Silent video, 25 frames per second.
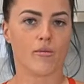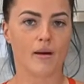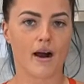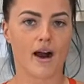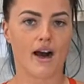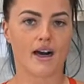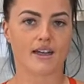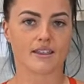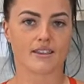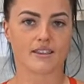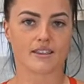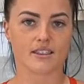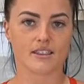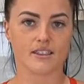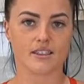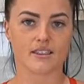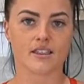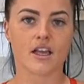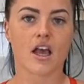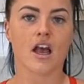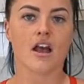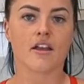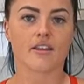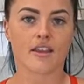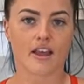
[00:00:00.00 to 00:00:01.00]
pastas
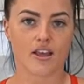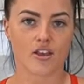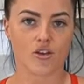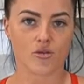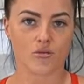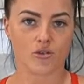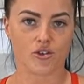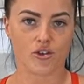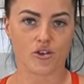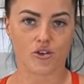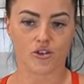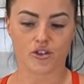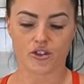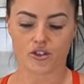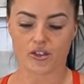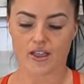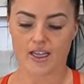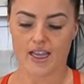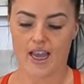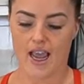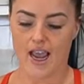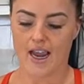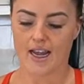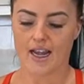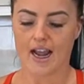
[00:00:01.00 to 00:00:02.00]
that you would usually
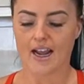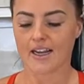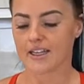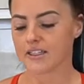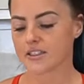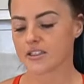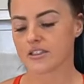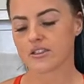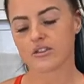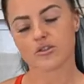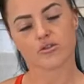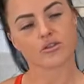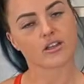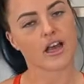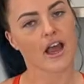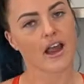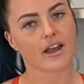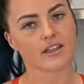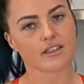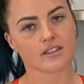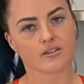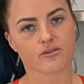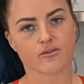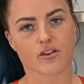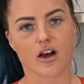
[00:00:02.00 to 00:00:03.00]
eat. And it still
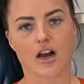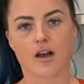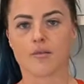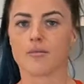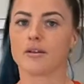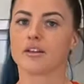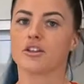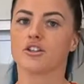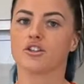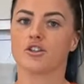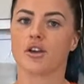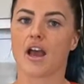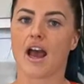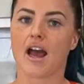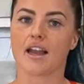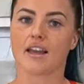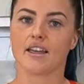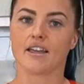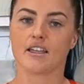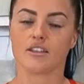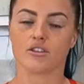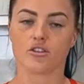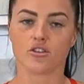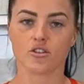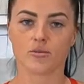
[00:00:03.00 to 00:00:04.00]
tastes fine because you add
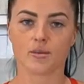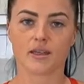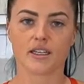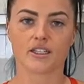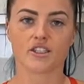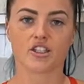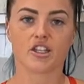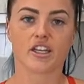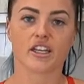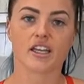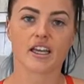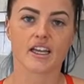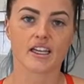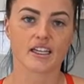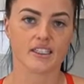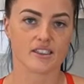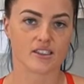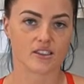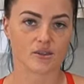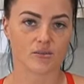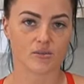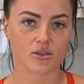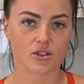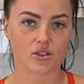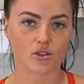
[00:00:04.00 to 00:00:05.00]
in a little bit of chicken and
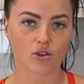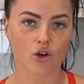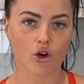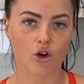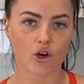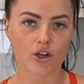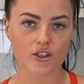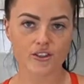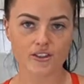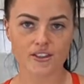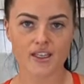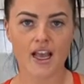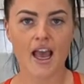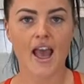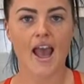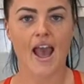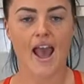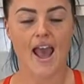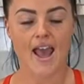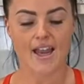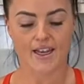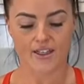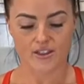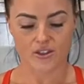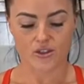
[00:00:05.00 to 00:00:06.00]
some sauce,
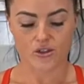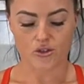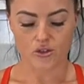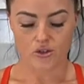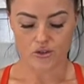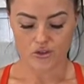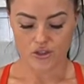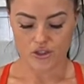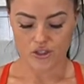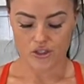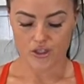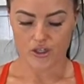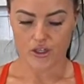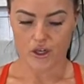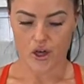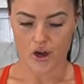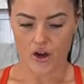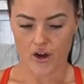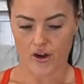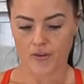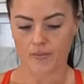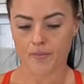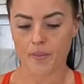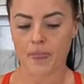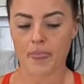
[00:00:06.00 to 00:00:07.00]
and it's good to
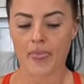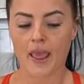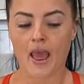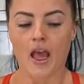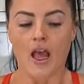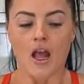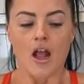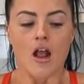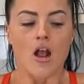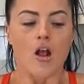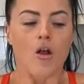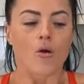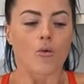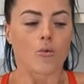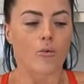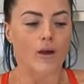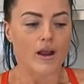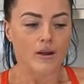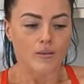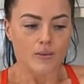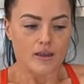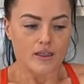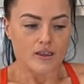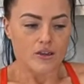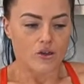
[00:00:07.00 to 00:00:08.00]
go.
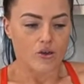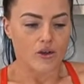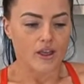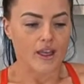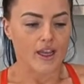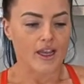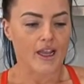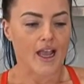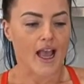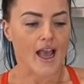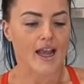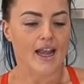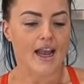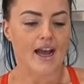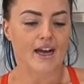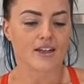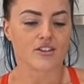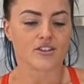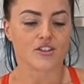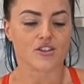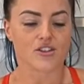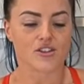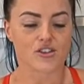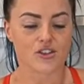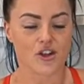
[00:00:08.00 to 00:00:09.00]
When we're looking at our
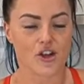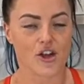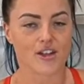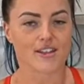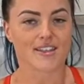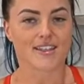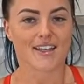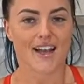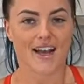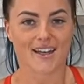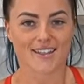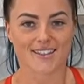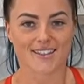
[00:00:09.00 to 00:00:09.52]
desserts and our